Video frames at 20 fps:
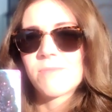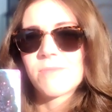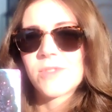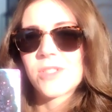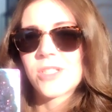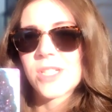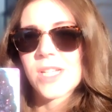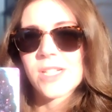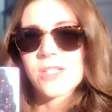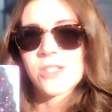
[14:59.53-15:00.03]

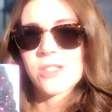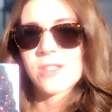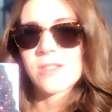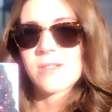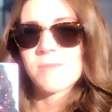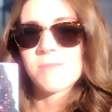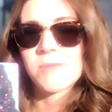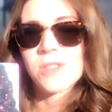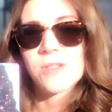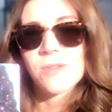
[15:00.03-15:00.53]

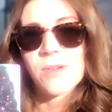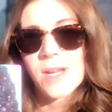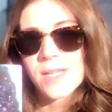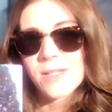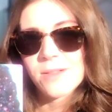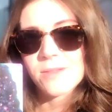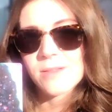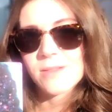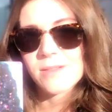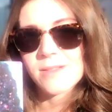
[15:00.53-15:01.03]
rejection,
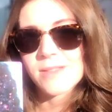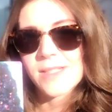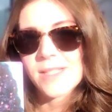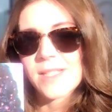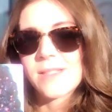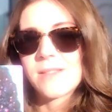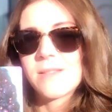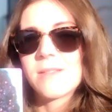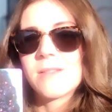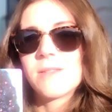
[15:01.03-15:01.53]
betrayal
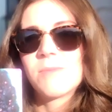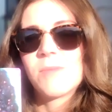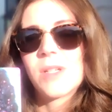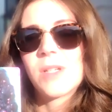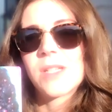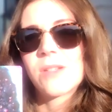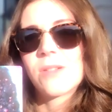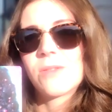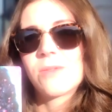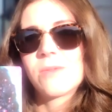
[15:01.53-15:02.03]
in my
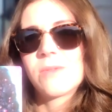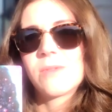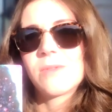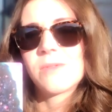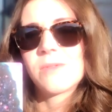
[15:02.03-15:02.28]
own